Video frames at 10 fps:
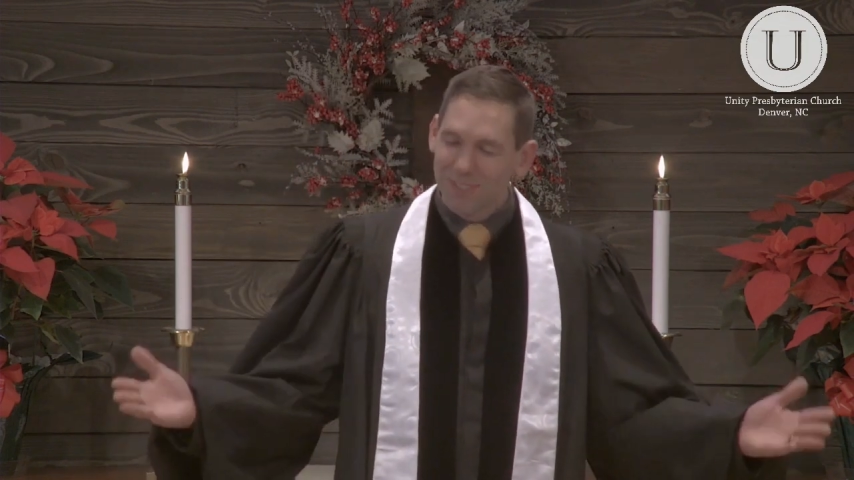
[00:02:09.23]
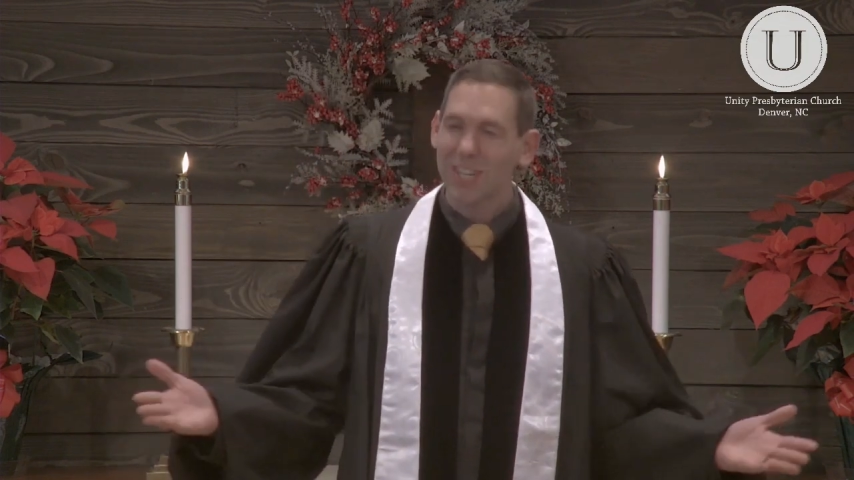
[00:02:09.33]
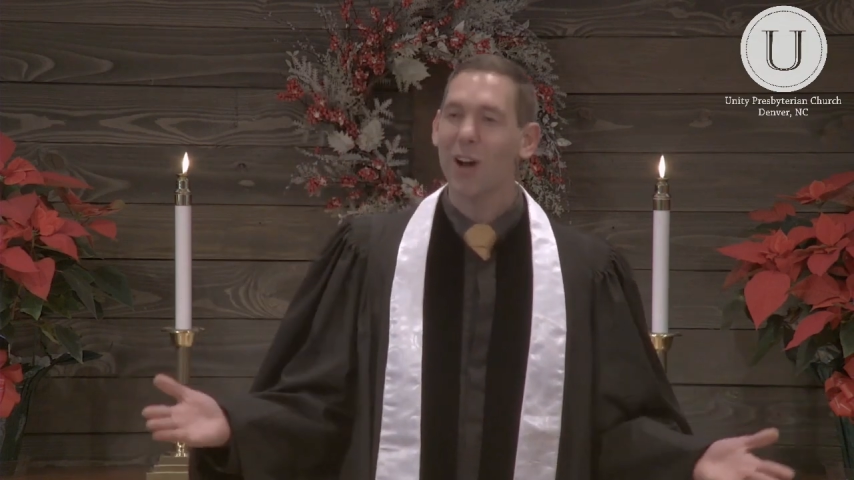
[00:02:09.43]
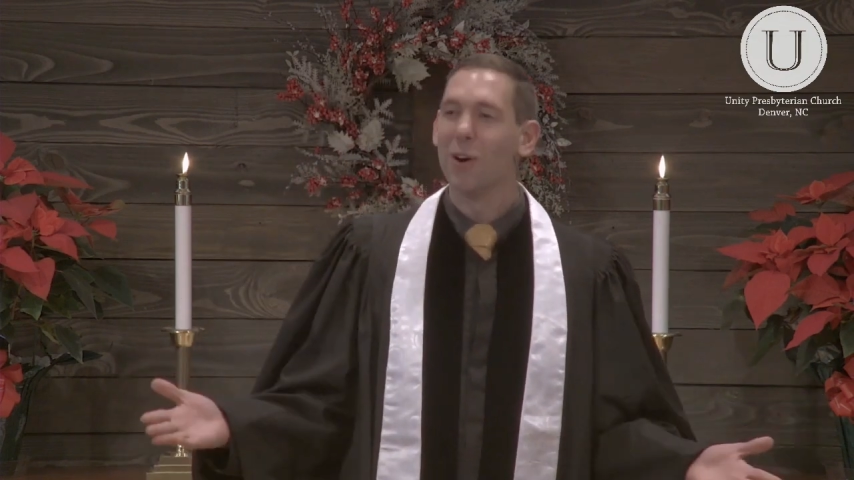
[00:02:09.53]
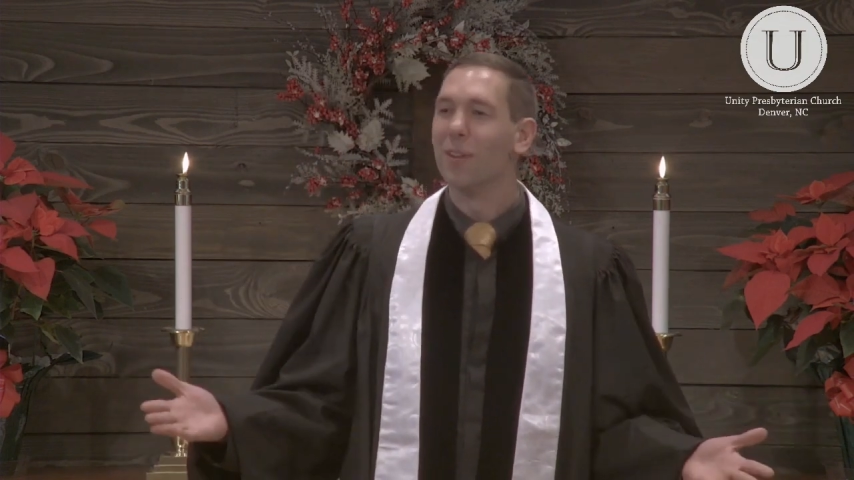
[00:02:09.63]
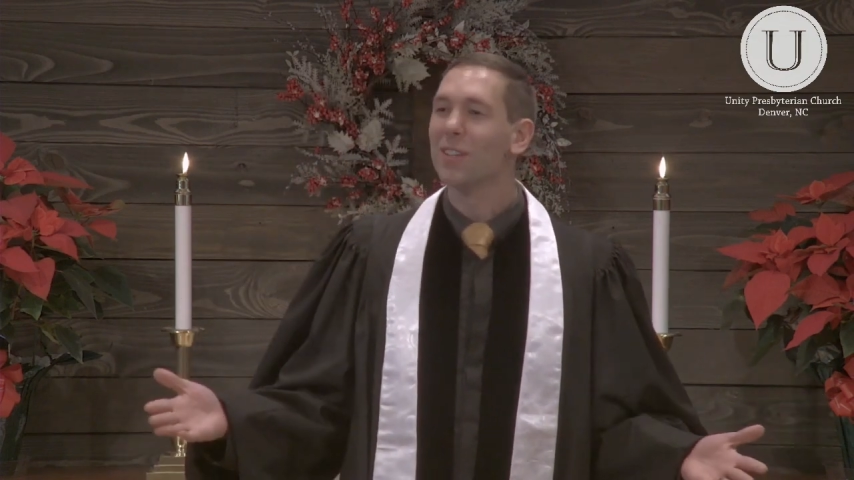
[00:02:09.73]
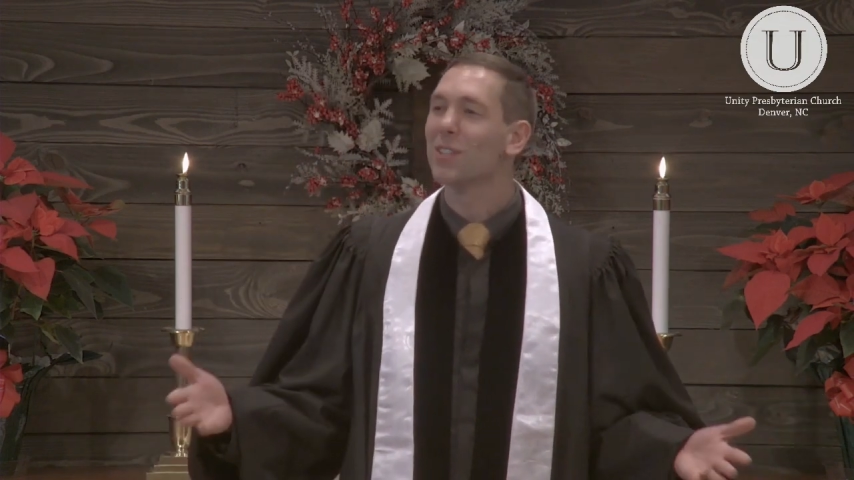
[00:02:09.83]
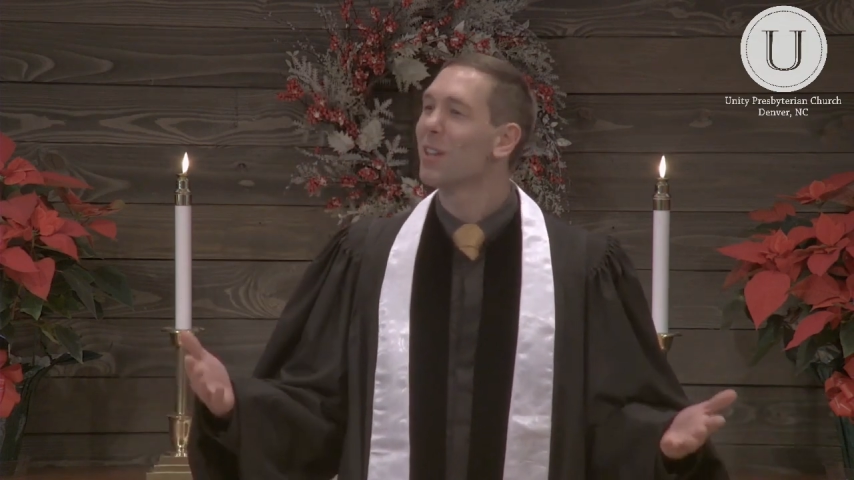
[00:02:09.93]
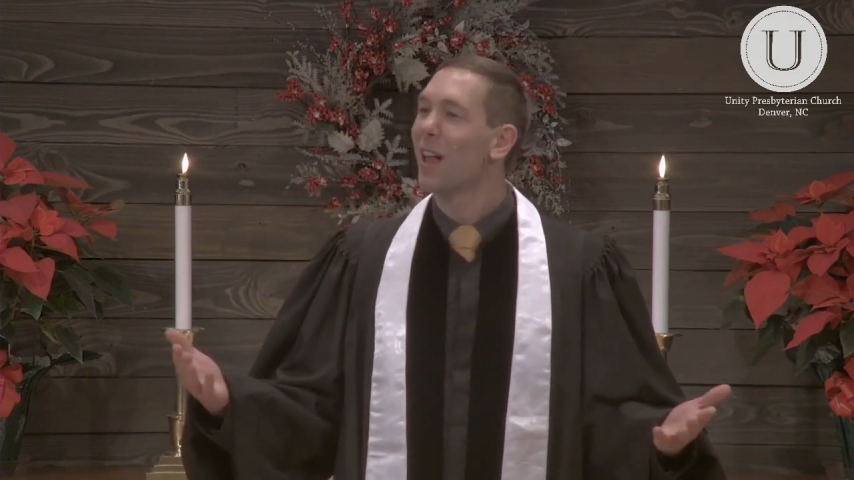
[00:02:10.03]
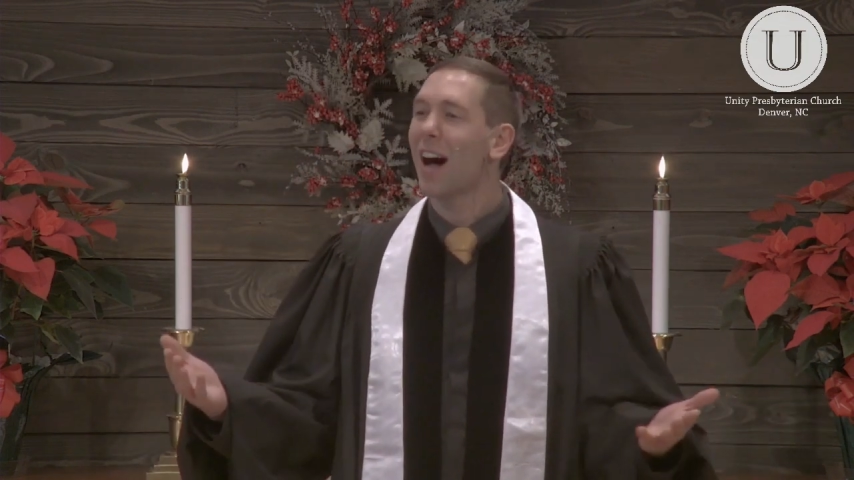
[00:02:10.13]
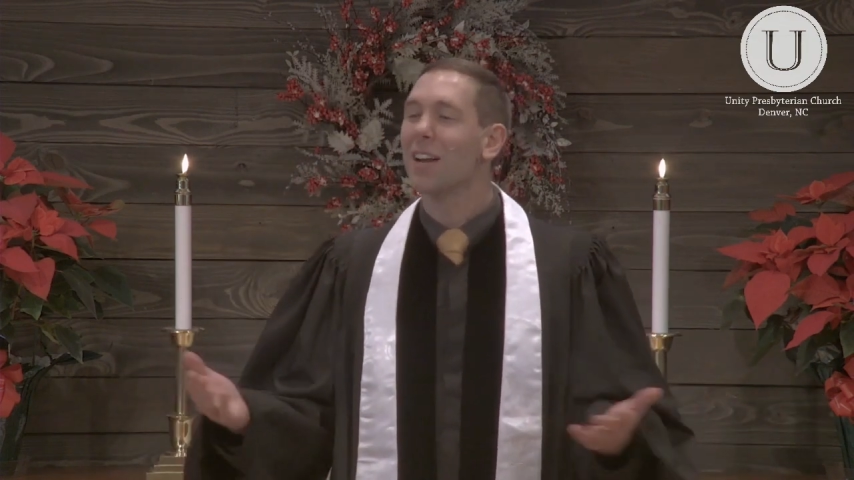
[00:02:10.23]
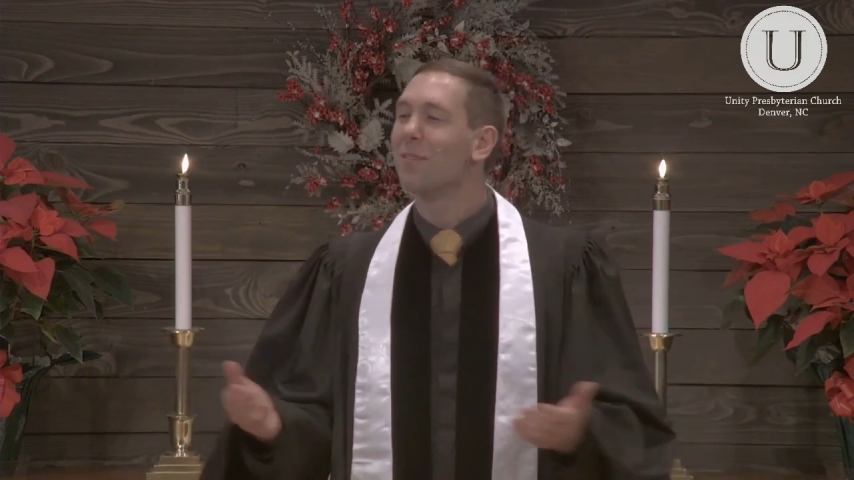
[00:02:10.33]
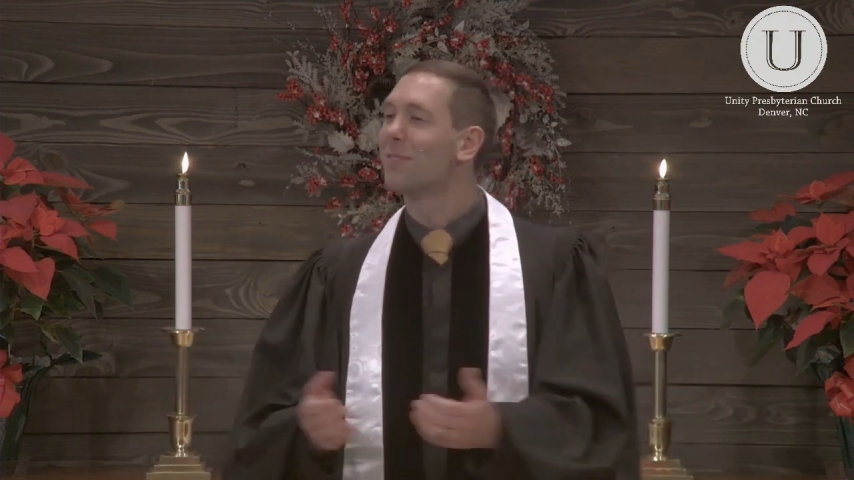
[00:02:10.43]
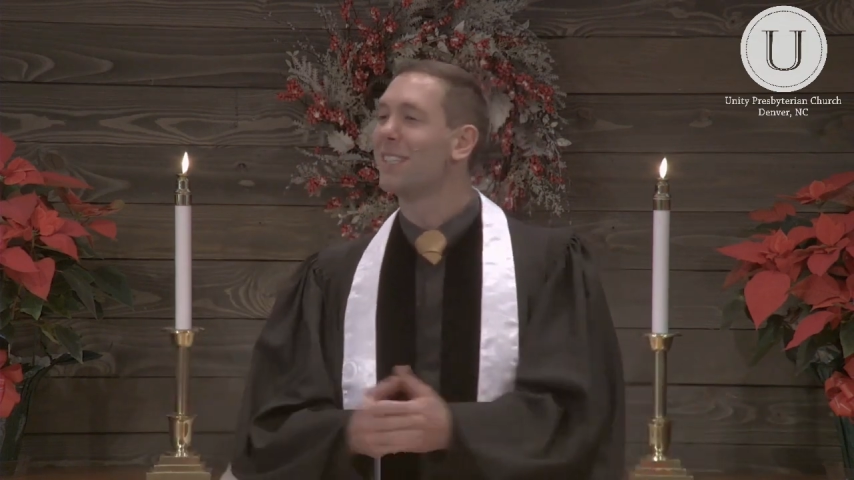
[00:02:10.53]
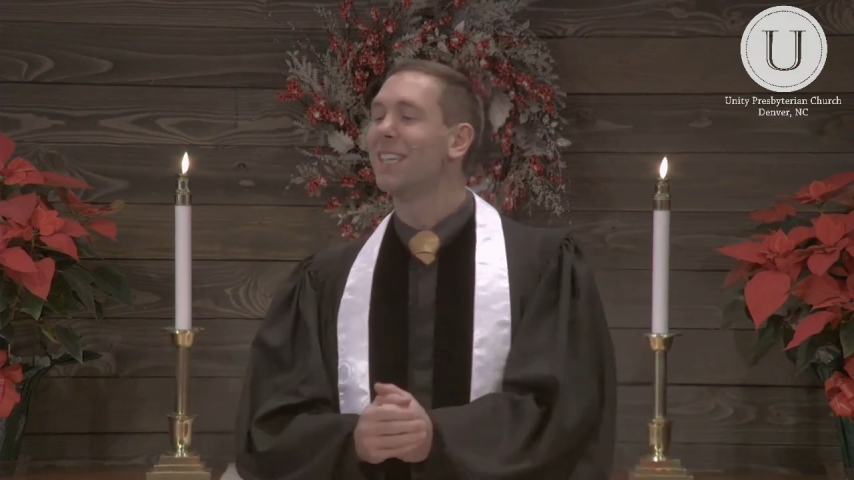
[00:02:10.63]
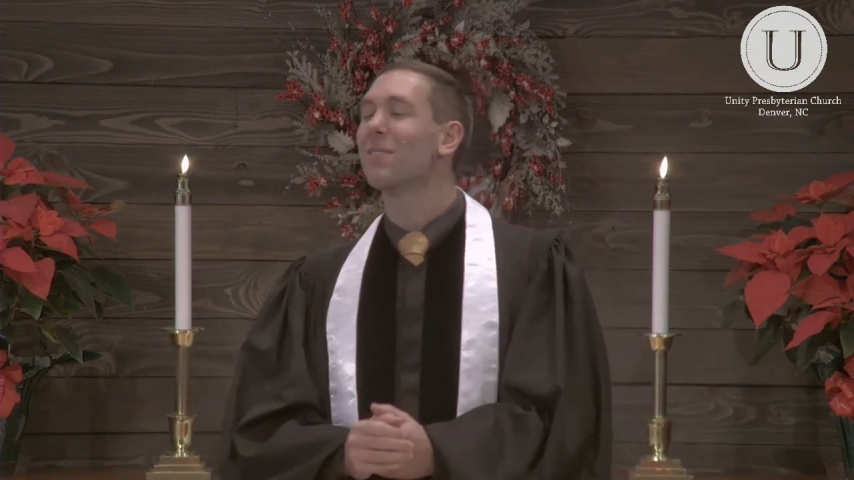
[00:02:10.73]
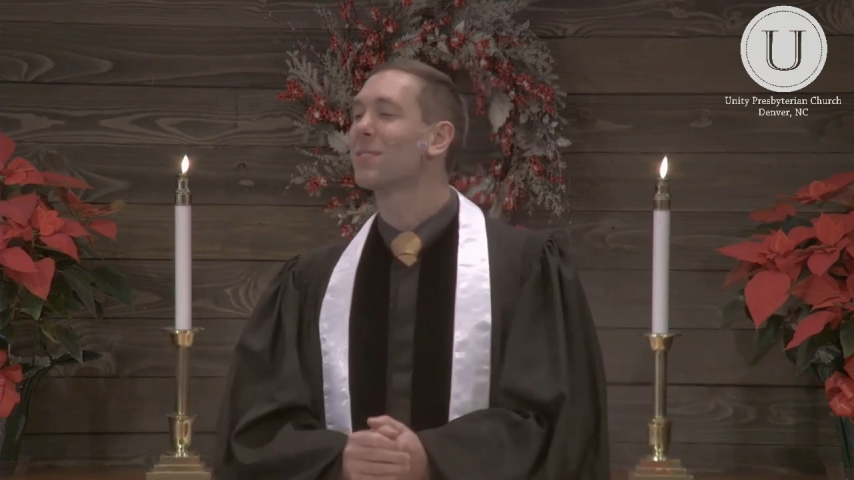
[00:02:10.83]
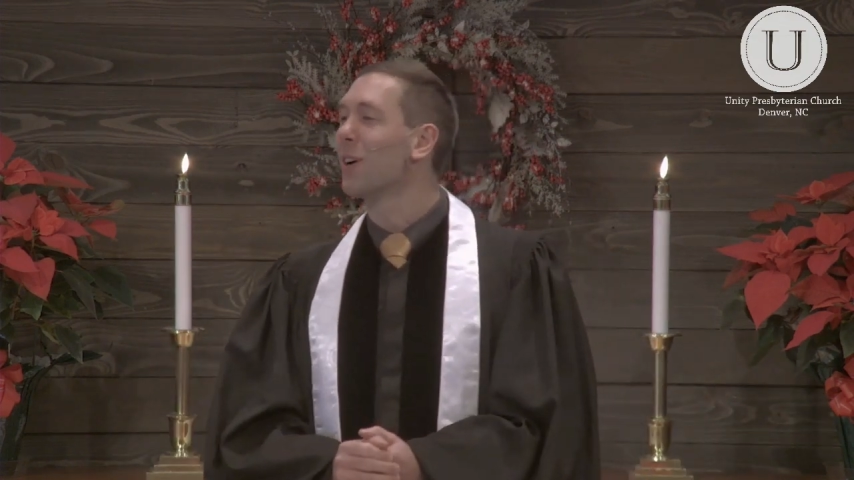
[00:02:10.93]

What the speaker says: So, there's a lot of gifts